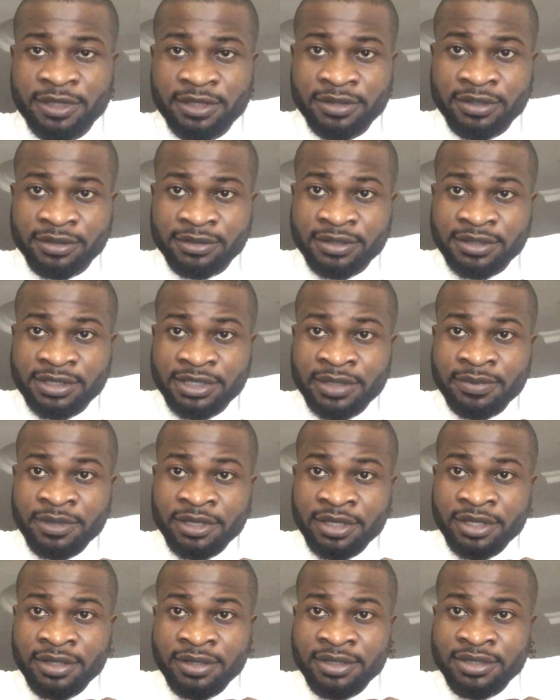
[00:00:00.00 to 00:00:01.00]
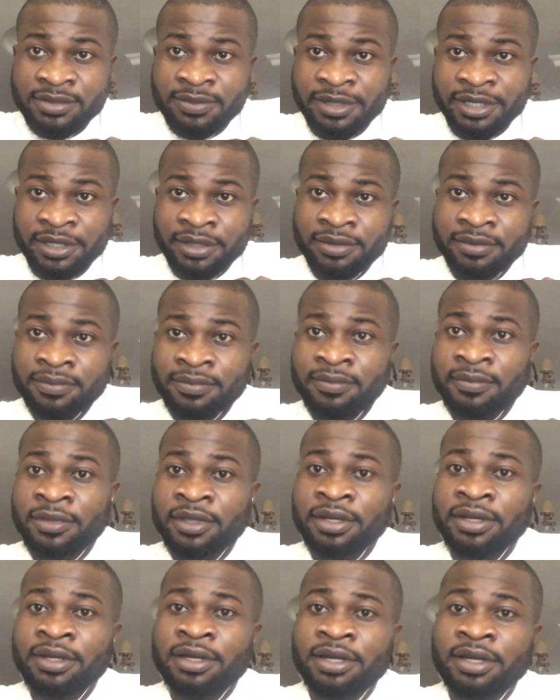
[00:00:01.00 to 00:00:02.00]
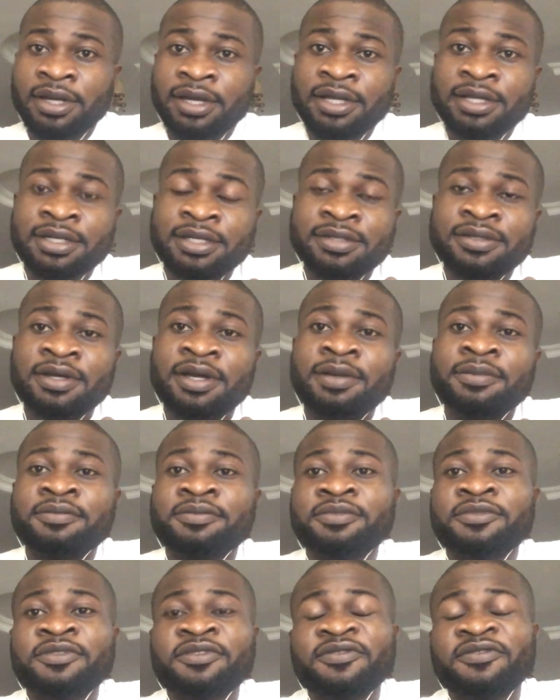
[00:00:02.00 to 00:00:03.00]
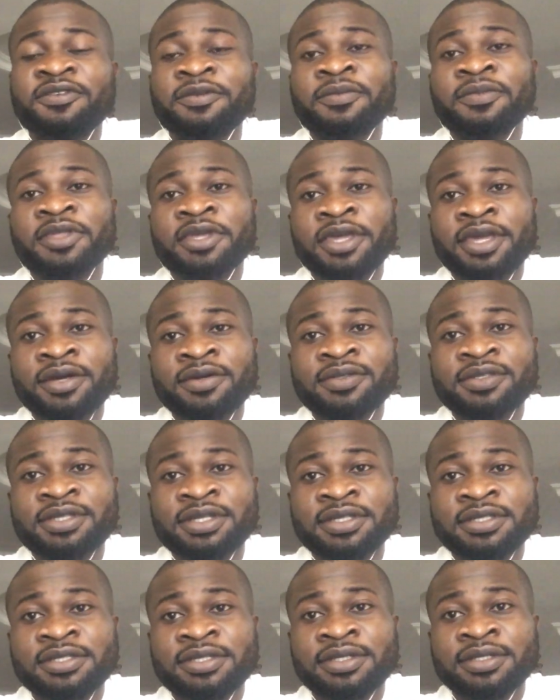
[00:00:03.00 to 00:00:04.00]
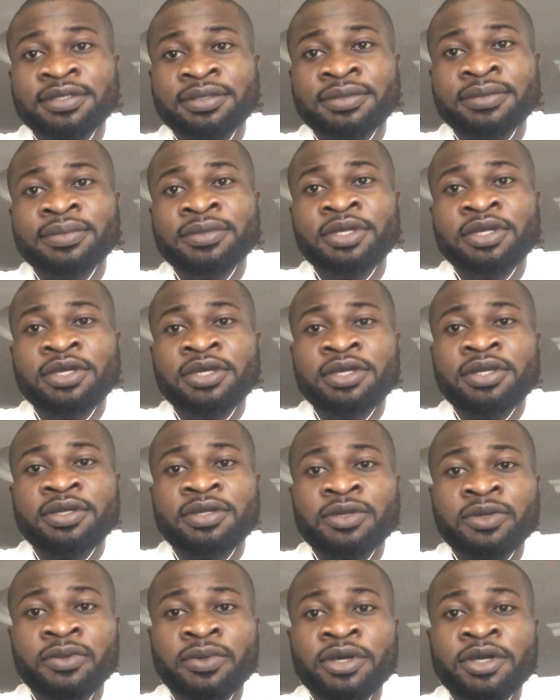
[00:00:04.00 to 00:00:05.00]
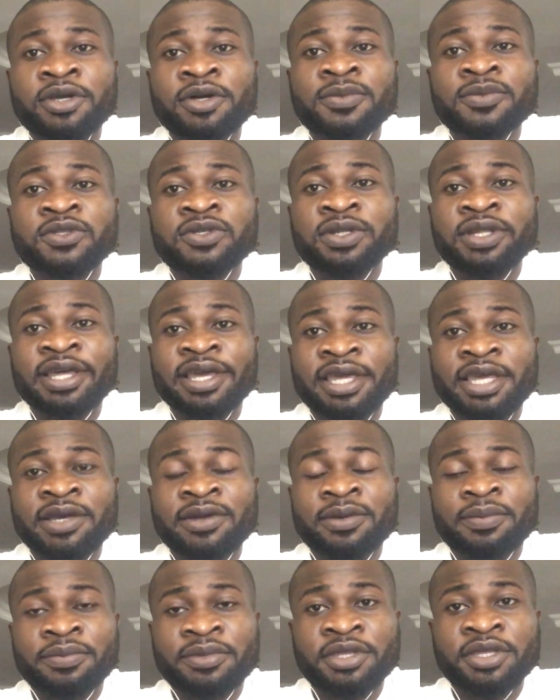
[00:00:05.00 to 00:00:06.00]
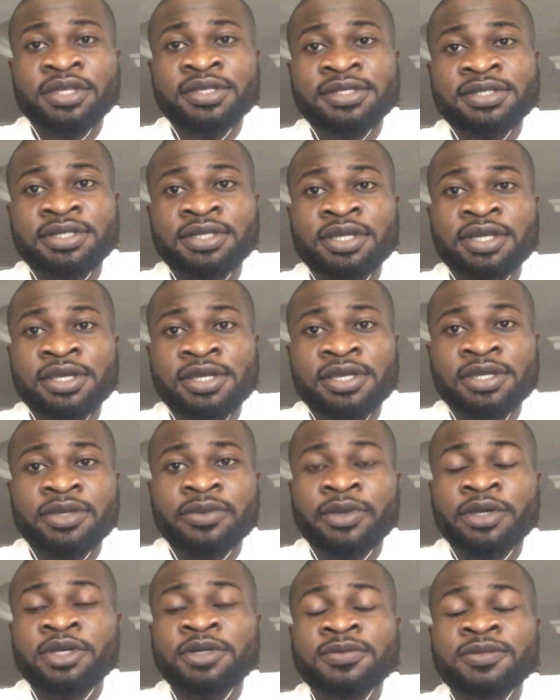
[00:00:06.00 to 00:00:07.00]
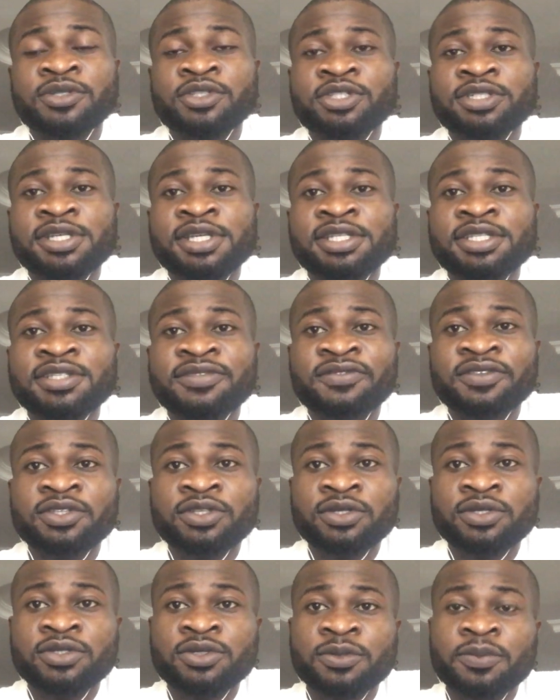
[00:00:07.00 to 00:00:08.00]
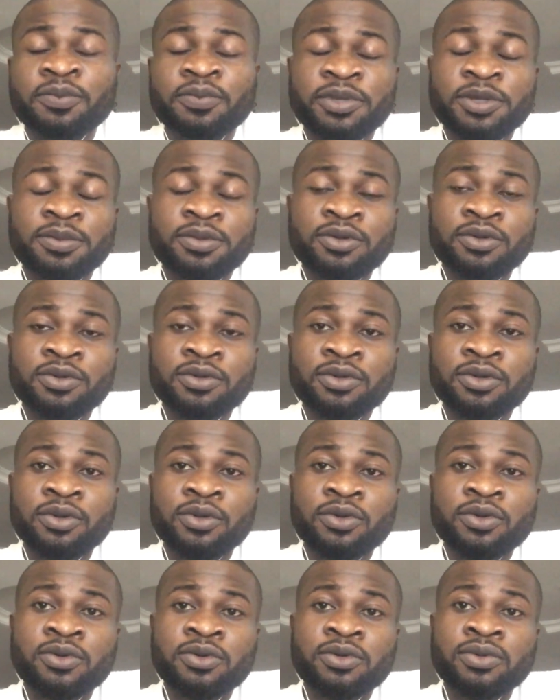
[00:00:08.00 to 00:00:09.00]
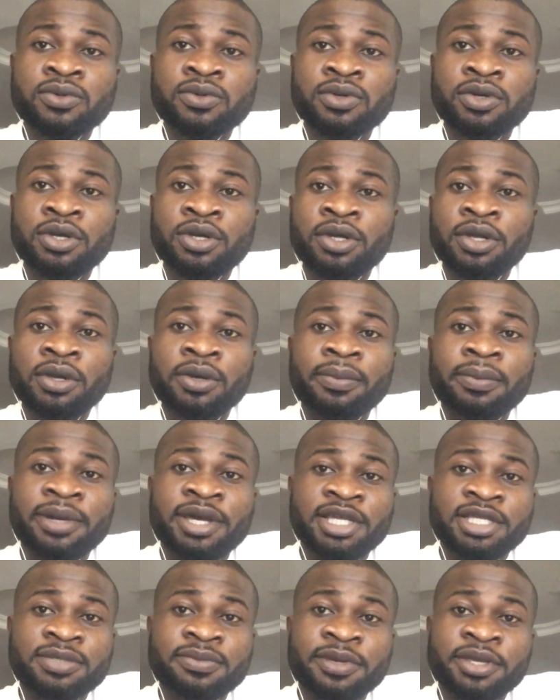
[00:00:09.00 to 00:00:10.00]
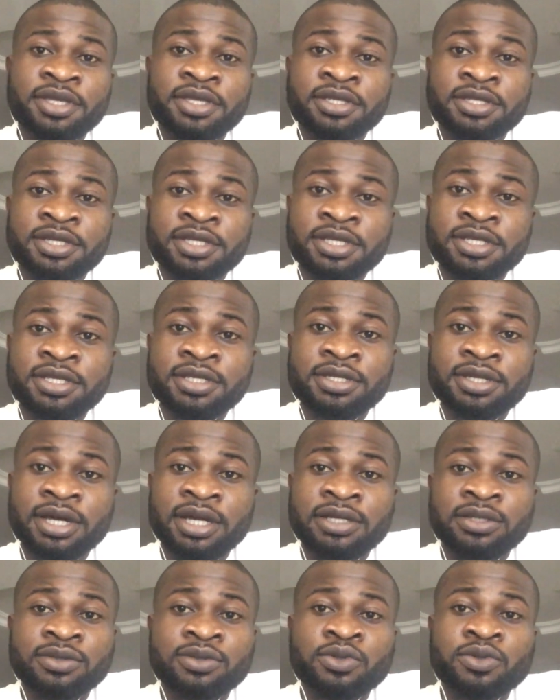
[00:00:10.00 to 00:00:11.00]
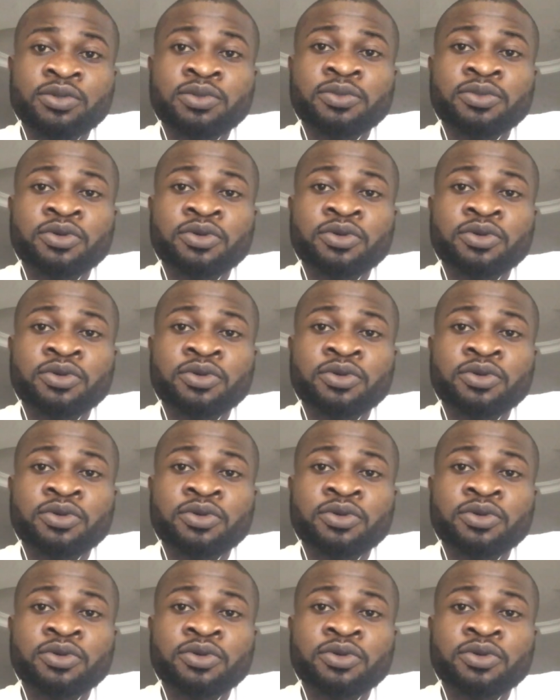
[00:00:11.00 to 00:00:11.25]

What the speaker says: Dr. Sam again is my name, and I'm from the Health Sentinel. You're welcome to like our page. You're welcome to share this video to people who might be in need and who